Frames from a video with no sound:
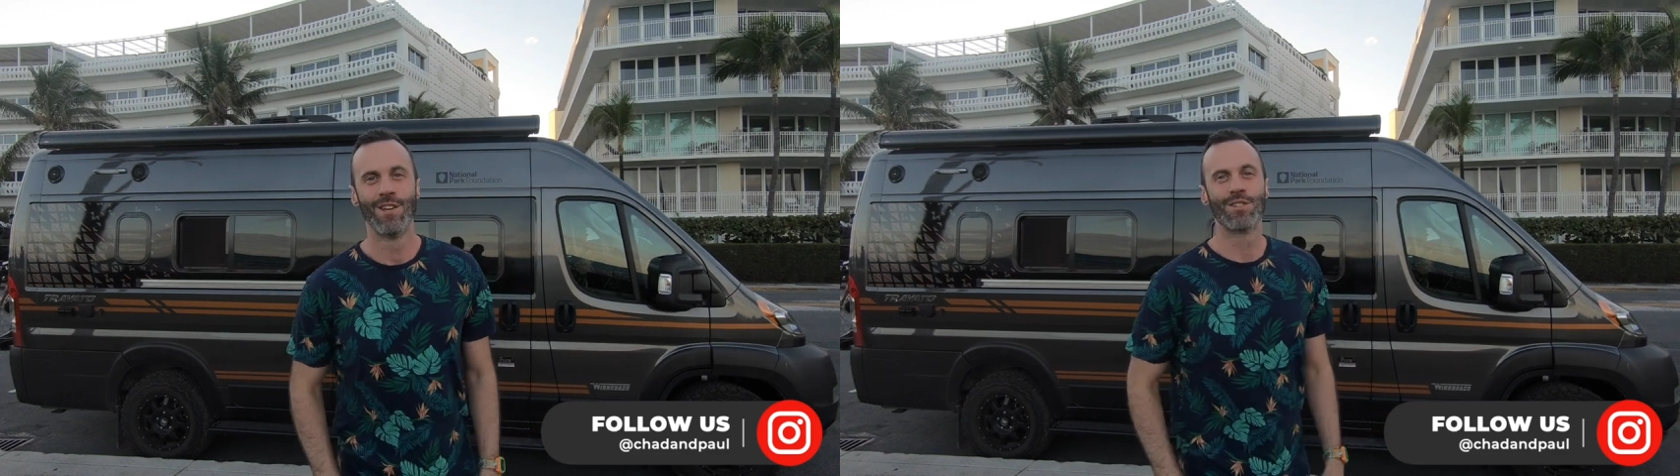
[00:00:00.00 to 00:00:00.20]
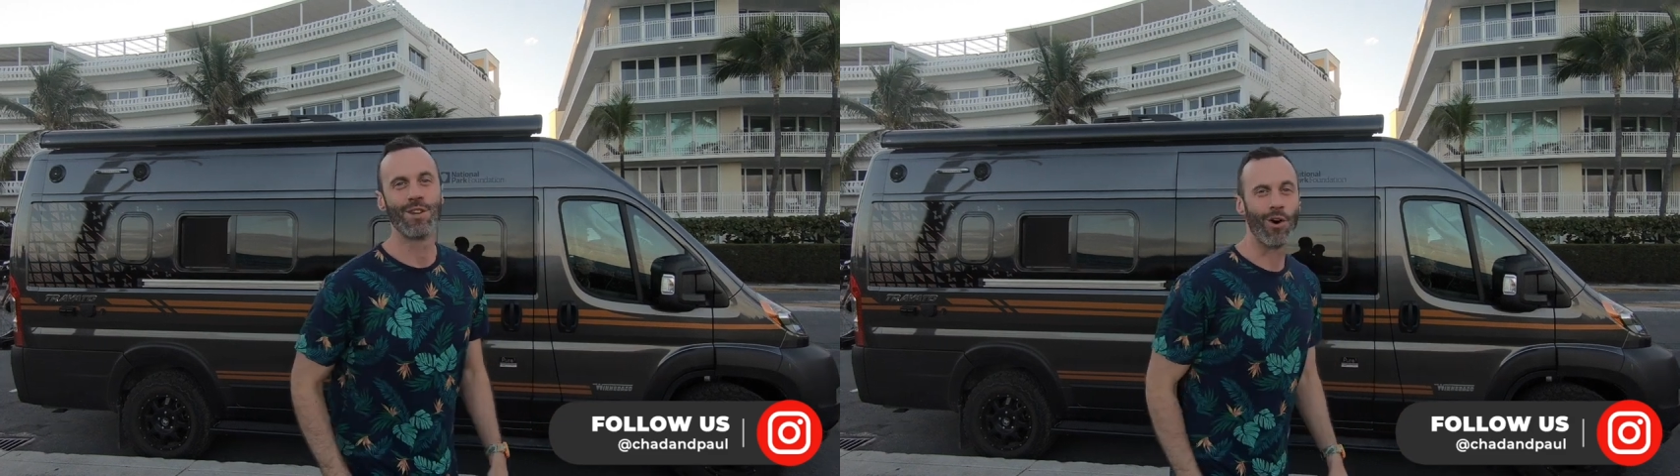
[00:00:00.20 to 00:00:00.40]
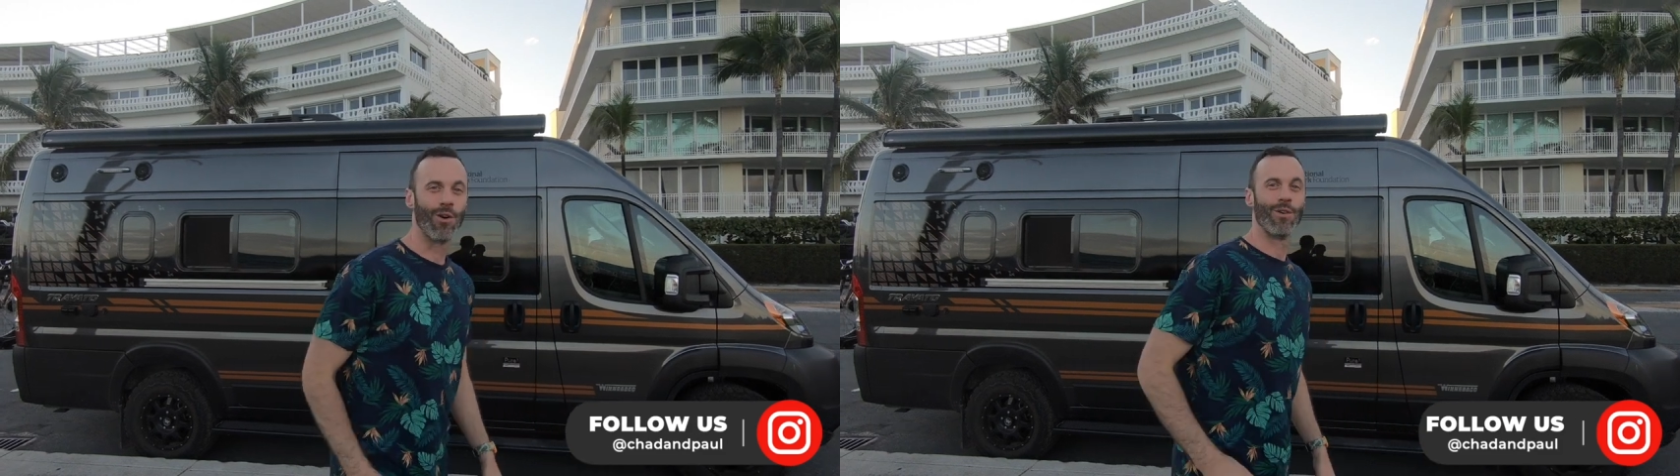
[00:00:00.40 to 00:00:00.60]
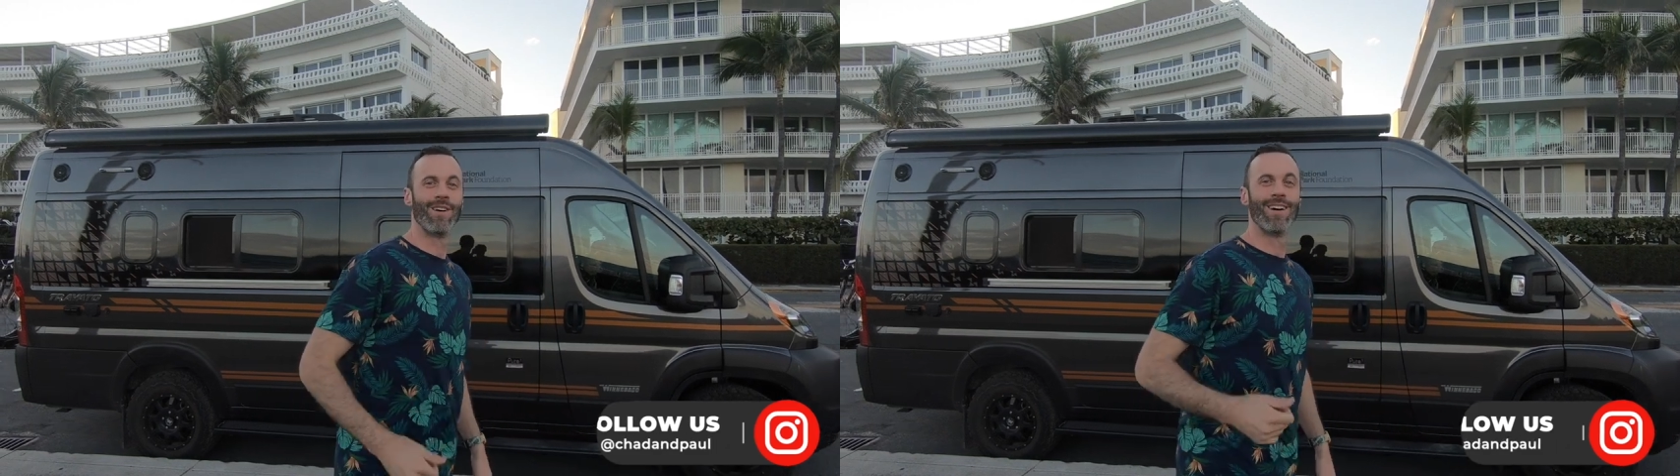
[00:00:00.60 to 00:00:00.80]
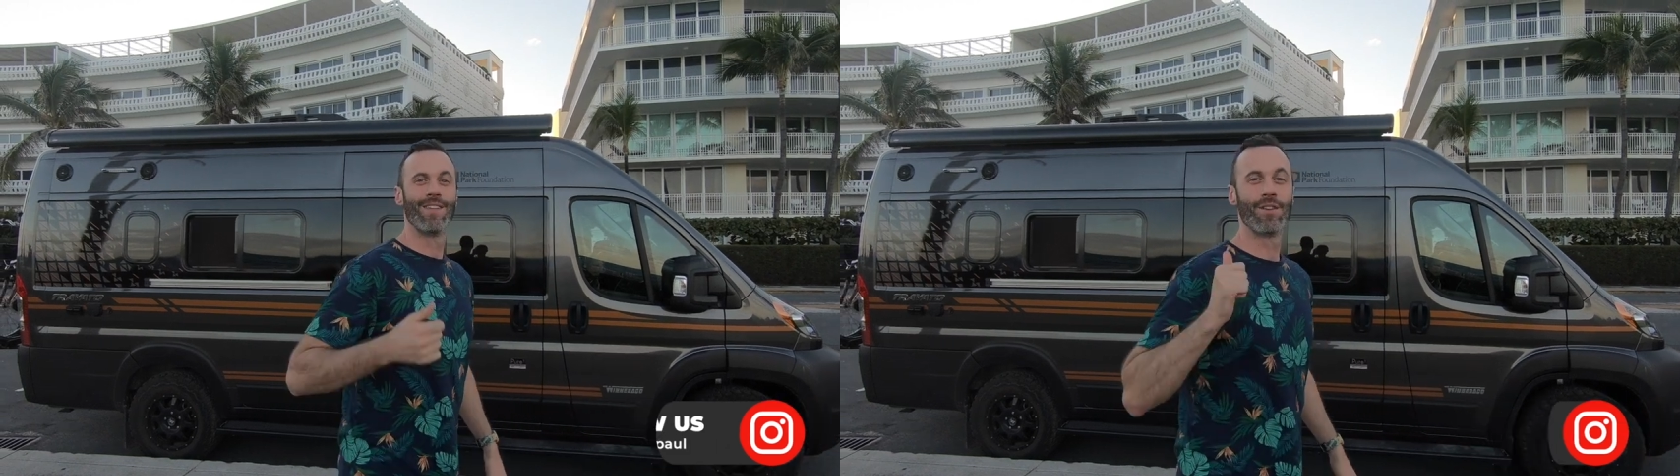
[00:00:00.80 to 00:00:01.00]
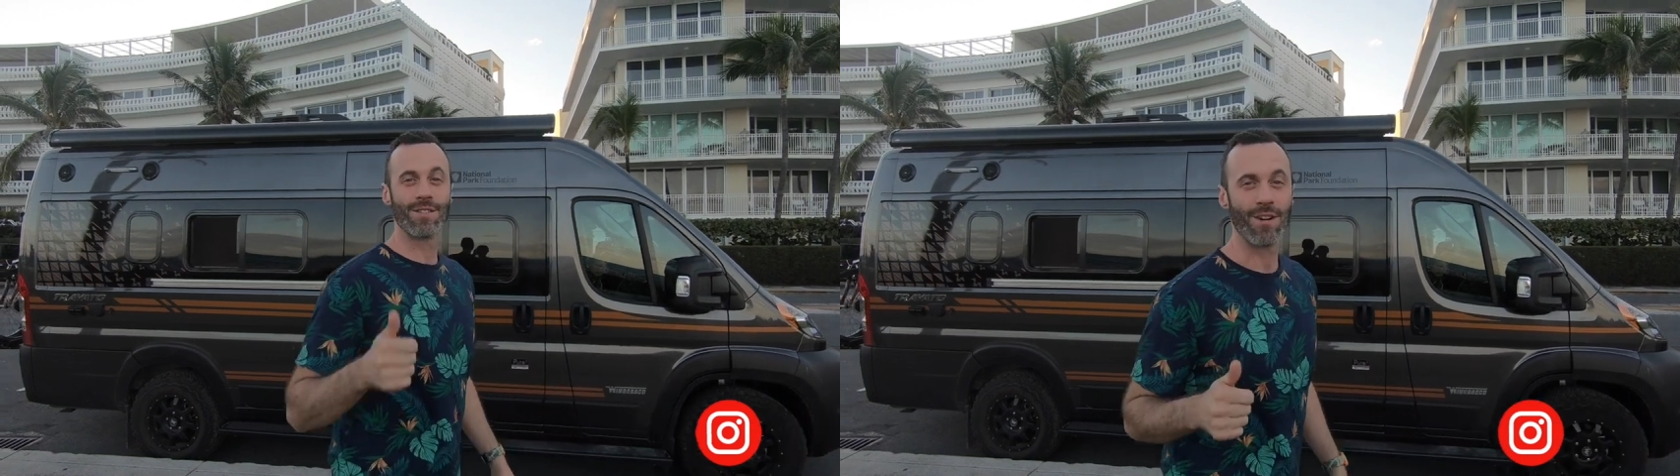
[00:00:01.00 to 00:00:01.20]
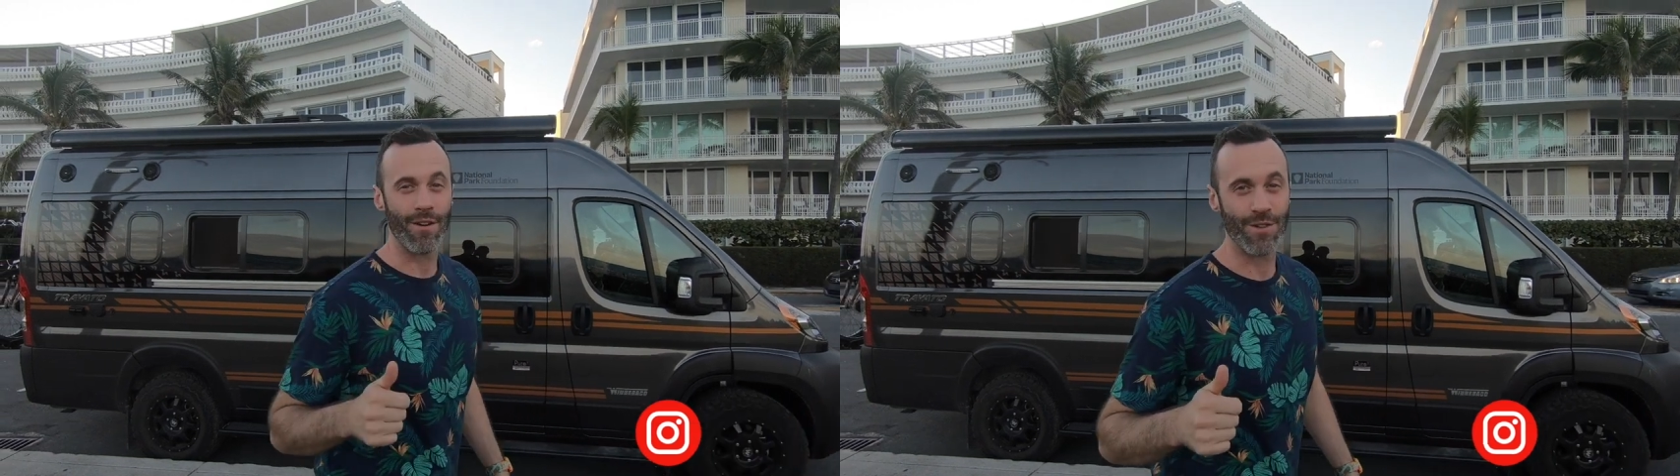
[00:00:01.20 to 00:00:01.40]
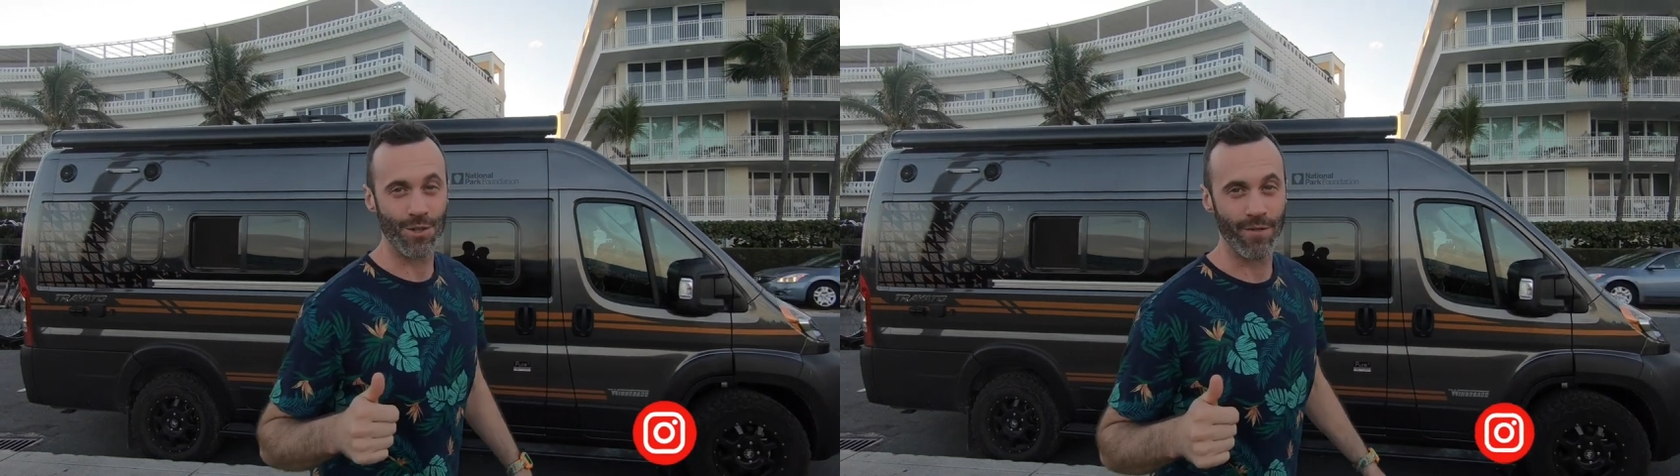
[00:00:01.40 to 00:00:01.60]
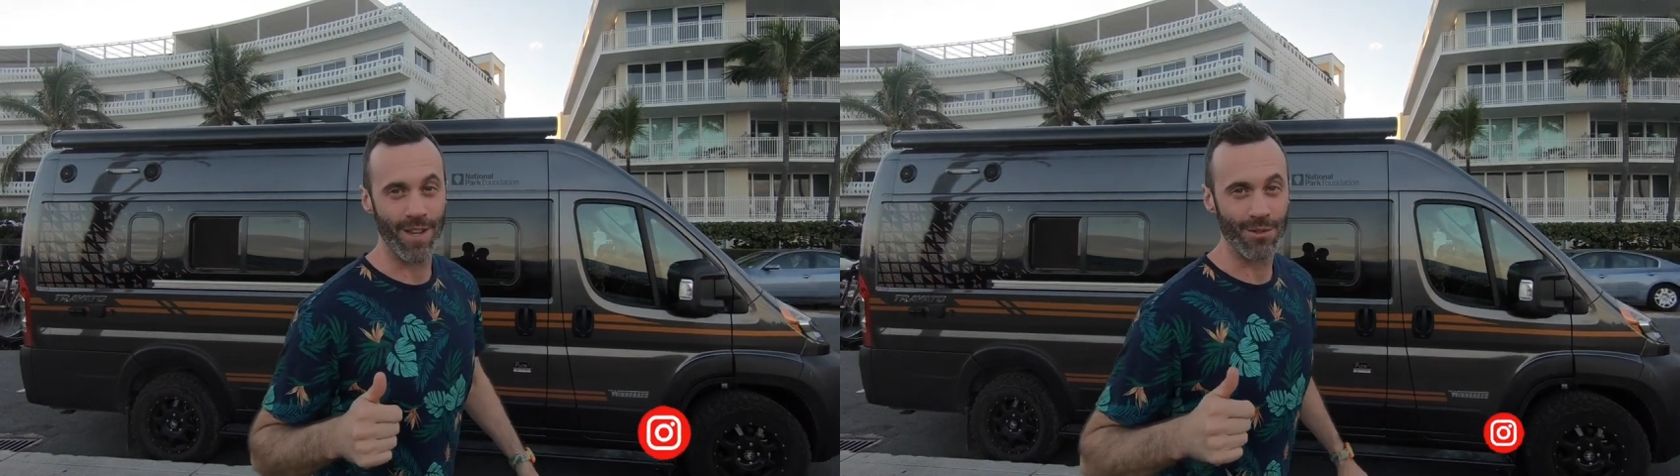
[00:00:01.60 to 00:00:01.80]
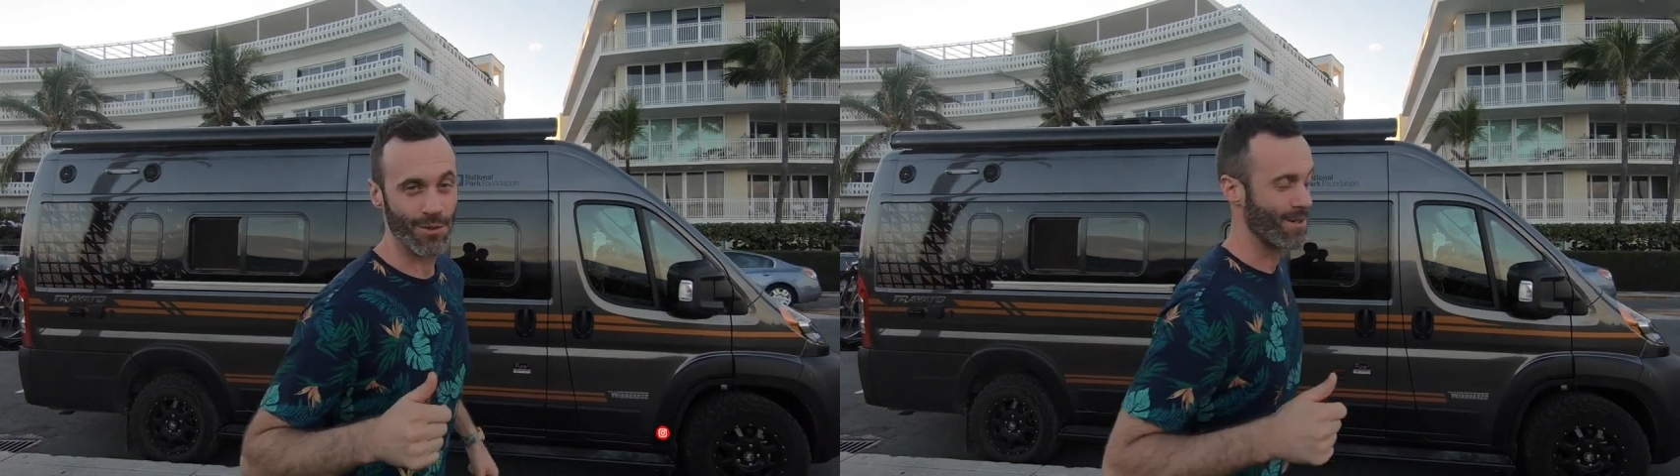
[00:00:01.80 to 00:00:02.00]
So this is our official
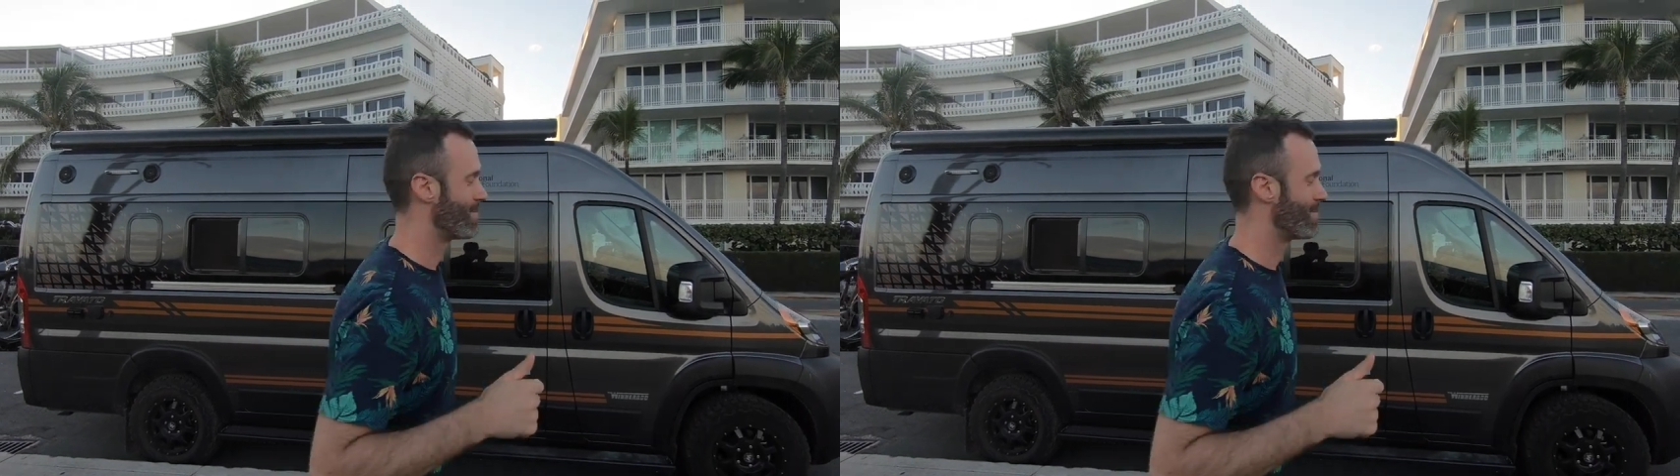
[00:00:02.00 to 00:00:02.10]
van tour.